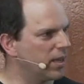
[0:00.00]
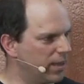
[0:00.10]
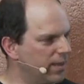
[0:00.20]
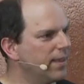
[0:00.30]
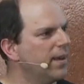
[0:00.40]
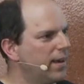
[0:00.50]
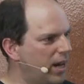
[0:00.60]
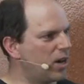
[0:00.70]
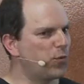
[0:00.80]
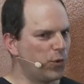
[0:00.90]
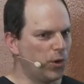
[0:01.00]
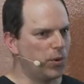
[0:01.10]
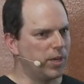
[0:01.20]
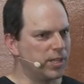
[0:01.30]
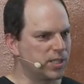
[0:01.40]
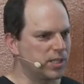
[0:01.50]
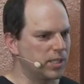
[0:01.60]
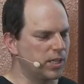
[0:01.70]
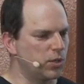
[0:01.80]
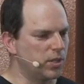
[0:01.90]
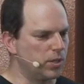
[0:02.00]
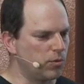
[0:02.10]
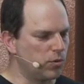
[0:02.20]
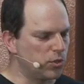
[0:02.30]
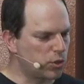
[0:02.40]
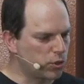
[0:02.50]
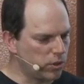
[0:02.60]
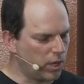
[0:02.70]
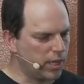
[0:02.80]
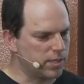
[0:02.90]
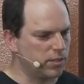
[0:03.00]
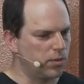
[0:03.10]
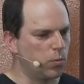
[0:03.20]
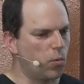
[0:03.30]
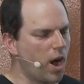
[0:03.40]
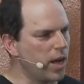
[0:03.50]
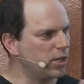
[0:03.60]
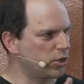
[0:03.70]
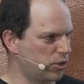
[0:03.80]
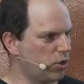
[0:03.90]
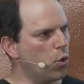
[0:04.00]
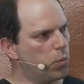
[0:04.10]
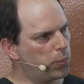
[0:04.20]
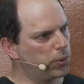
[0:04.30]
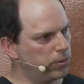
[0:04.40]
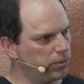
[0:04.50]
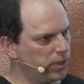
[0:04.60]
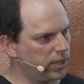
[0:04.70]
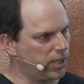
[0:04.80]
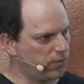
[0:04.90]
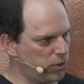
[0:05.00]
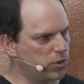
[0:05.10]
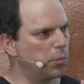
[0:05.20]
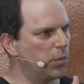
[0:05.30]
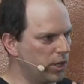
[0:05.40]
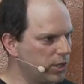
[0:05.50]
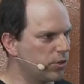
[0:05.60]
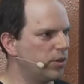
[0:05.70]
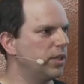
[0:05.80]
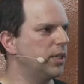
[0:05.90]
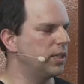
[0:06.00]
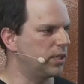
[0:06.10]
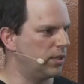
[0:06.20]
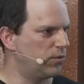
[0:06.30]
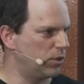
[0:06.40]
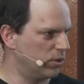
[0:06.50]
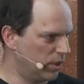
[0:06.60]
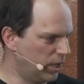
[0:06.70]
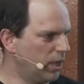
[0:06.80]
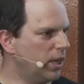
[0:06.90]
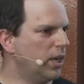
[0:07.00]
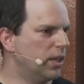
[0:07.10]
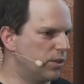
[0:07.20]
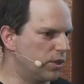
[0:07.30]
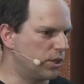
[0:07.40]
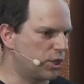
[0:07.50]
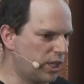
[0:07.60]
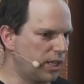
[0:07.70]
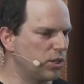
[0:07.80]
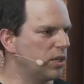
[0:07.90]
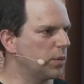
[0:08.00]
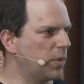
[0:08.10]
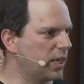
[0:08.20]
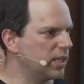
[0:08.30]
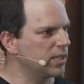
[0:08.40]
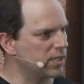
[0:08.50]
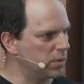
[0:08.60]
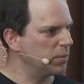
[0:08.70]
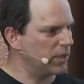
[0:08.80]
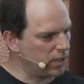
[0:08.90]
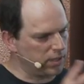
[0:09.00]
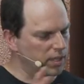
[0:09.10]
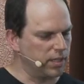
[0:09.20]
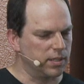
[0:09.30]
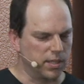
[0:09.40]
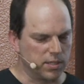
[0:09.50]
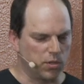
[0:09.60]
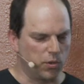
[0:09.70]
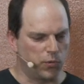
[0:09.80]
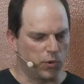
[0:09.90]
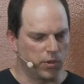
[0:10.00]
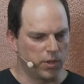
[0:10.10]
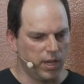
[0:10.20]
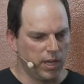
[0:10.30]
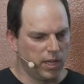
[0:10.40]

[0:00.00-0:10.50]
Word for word: Uh, Airflow is, has a wider scope. It gives you some monitoring, it gives you the, the scheduling mechanism, and, uh, and, and so forth.